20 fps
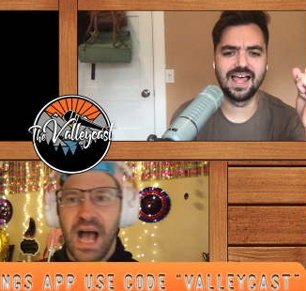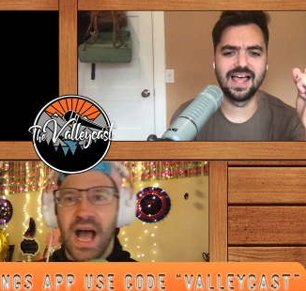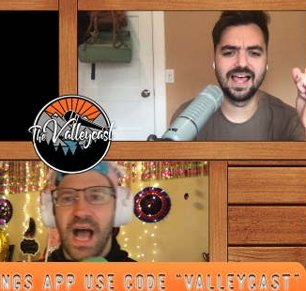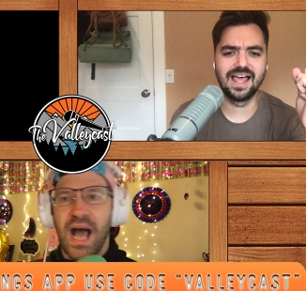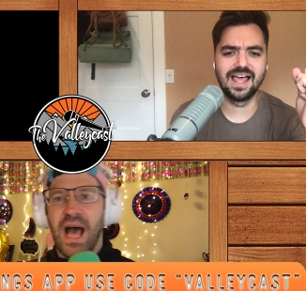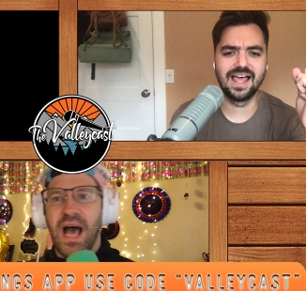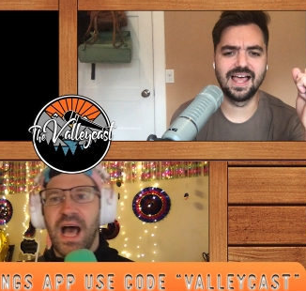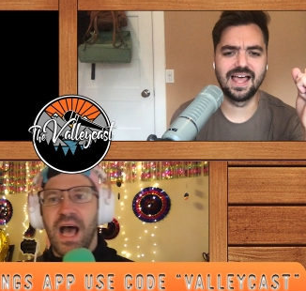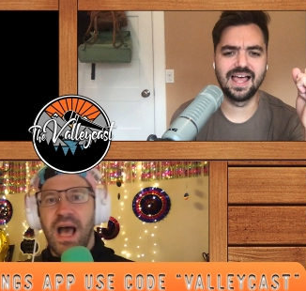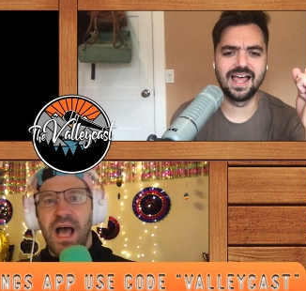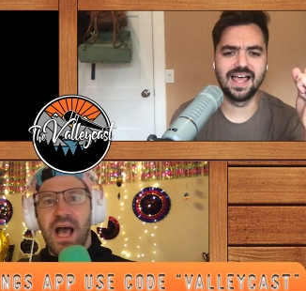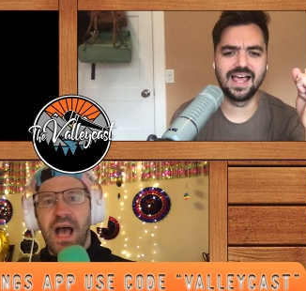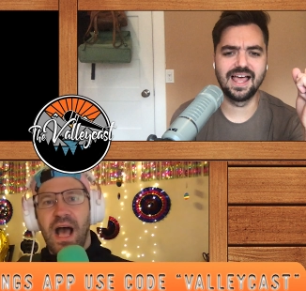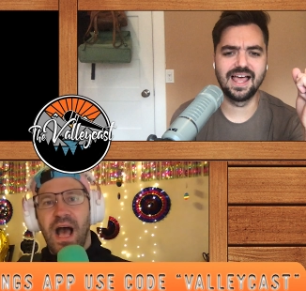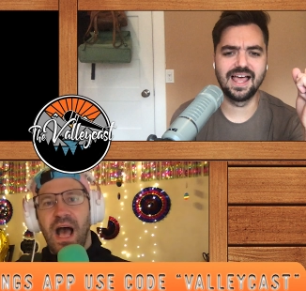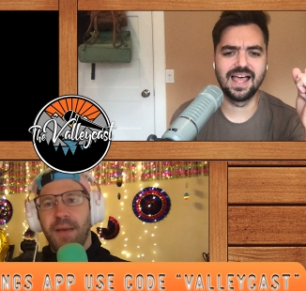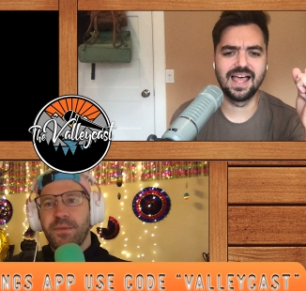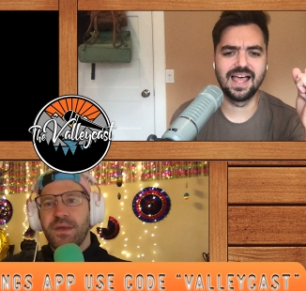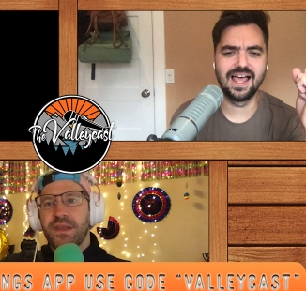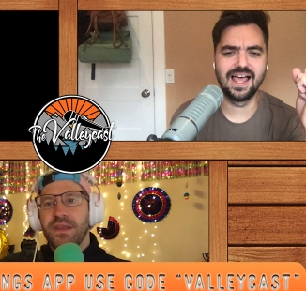
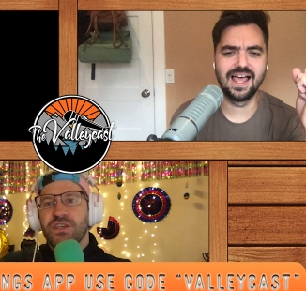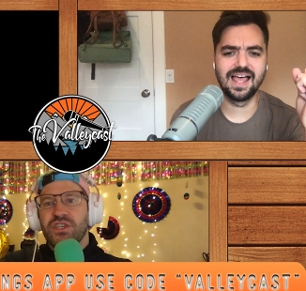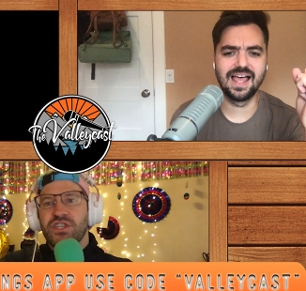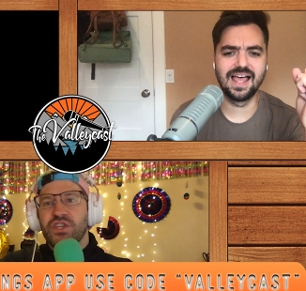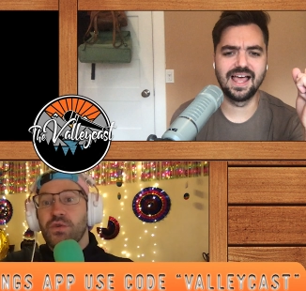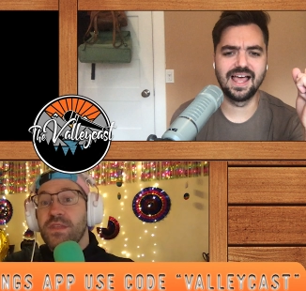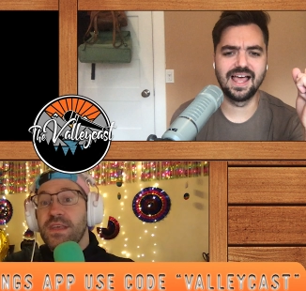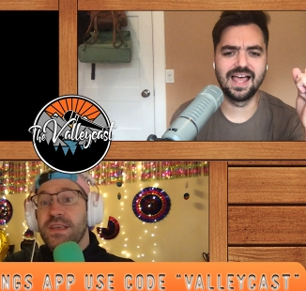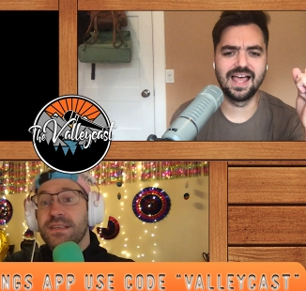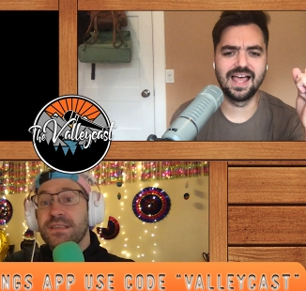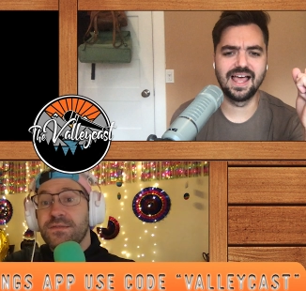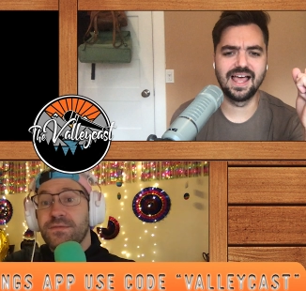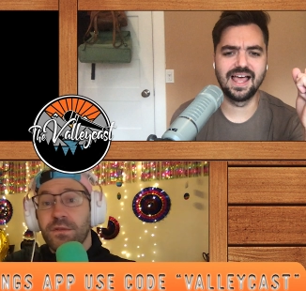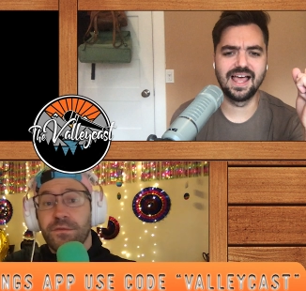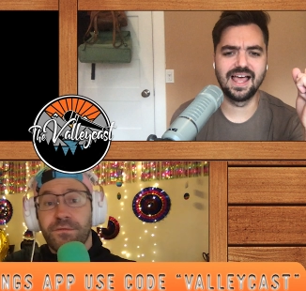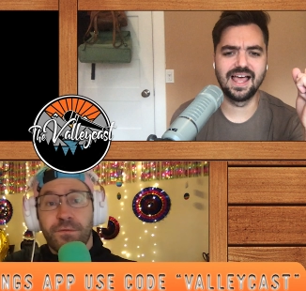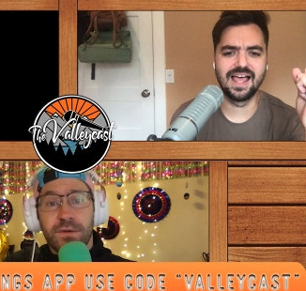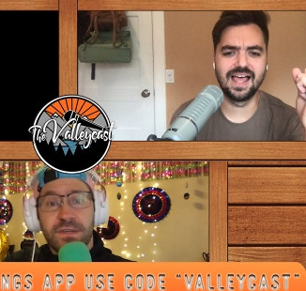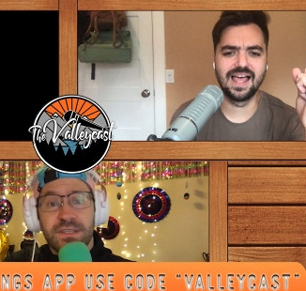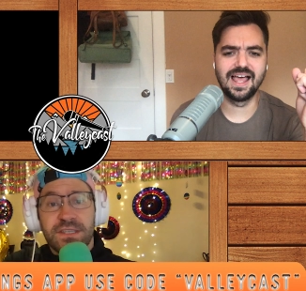Speaker 1: I'm going to do this for
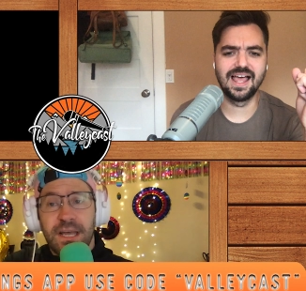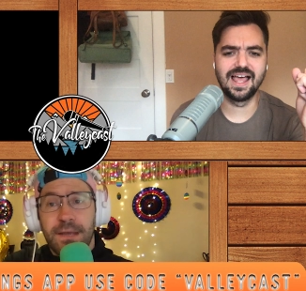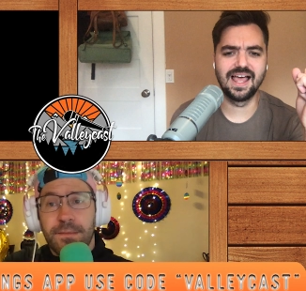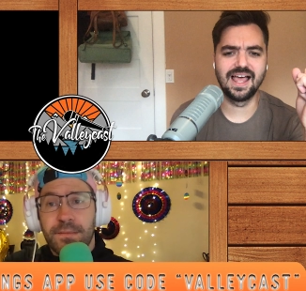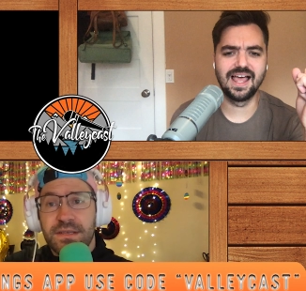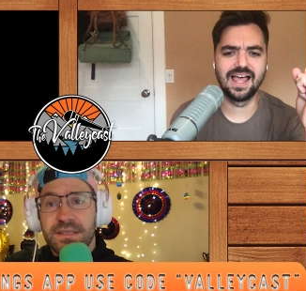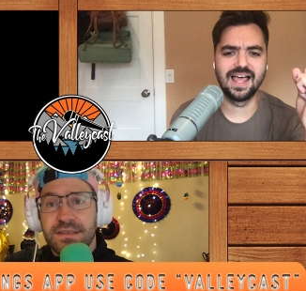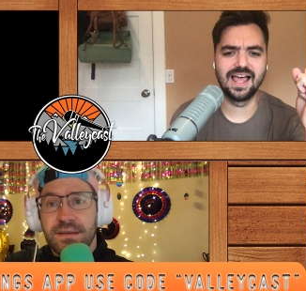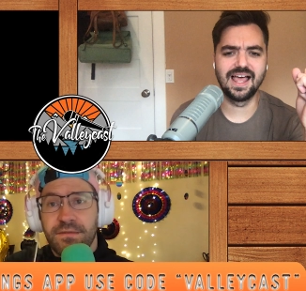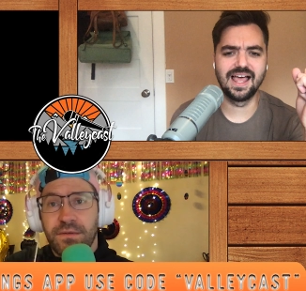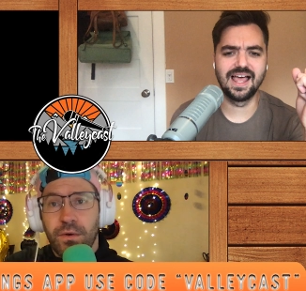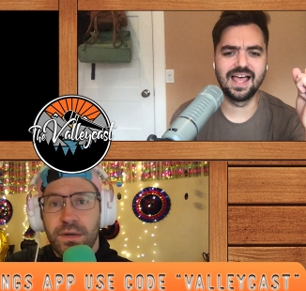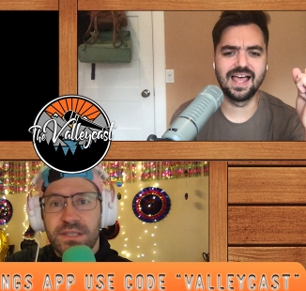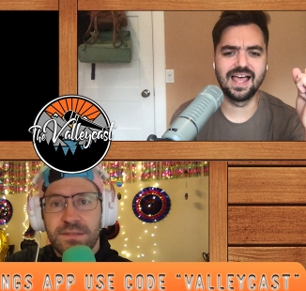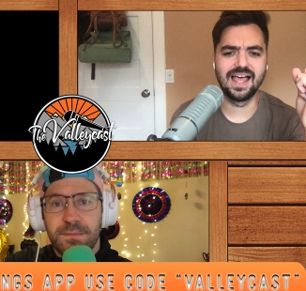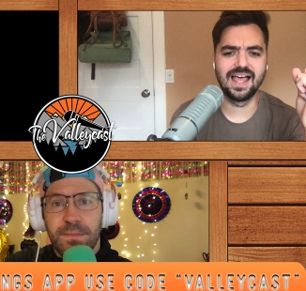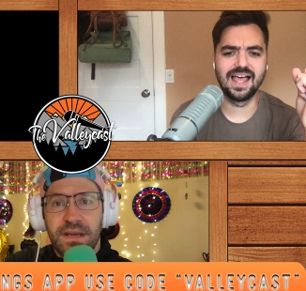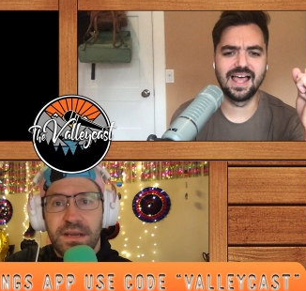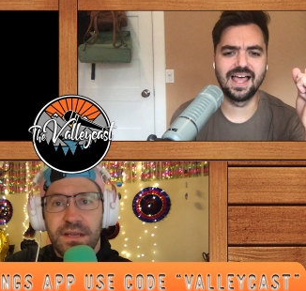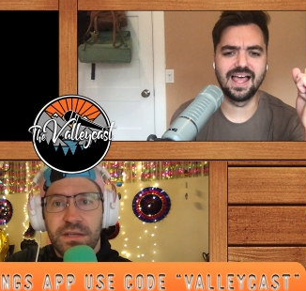the first time because I've always
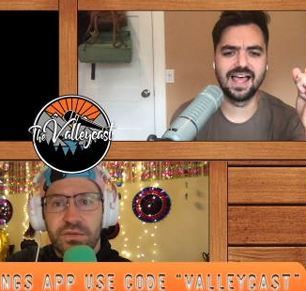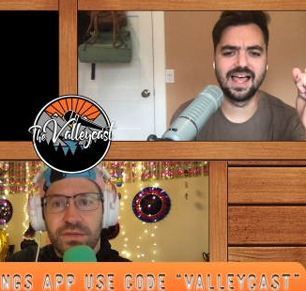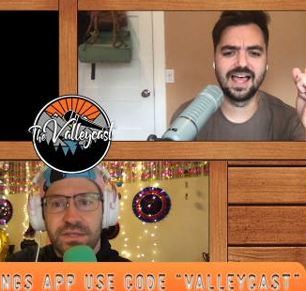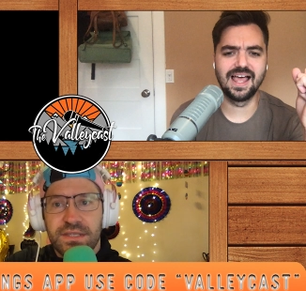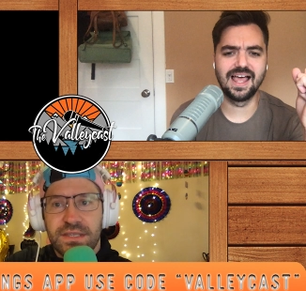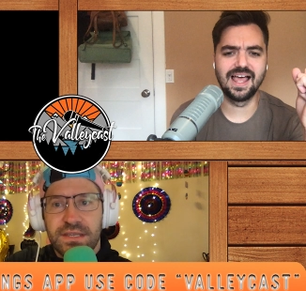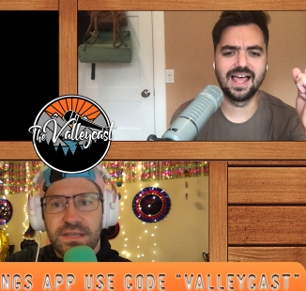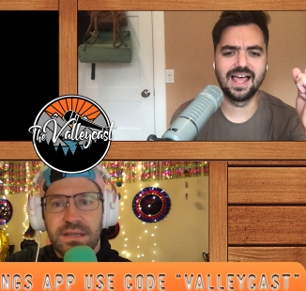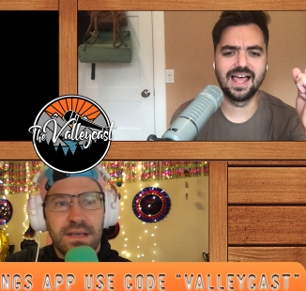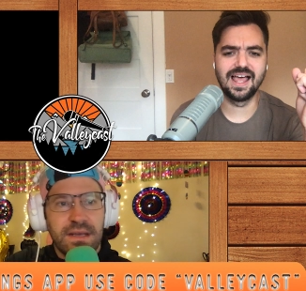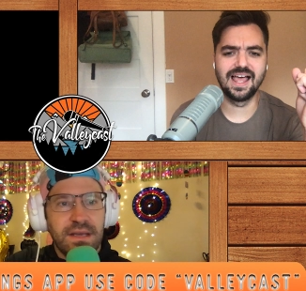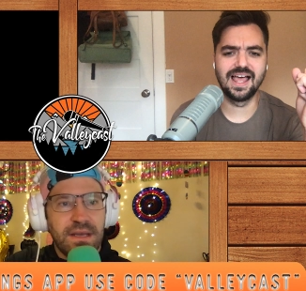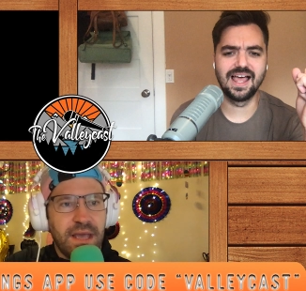been interested,